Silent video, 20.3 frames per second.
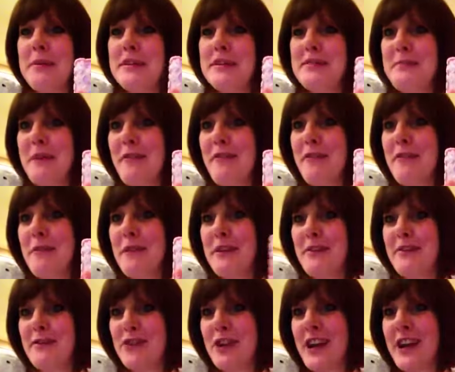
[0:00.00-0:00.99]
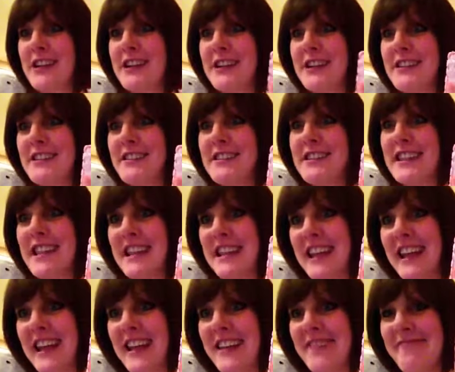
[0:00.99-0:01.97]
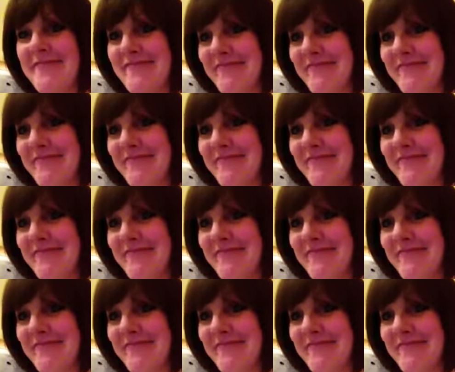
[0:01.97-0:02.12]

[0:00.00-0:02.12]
tomorrow when I've tried a CD.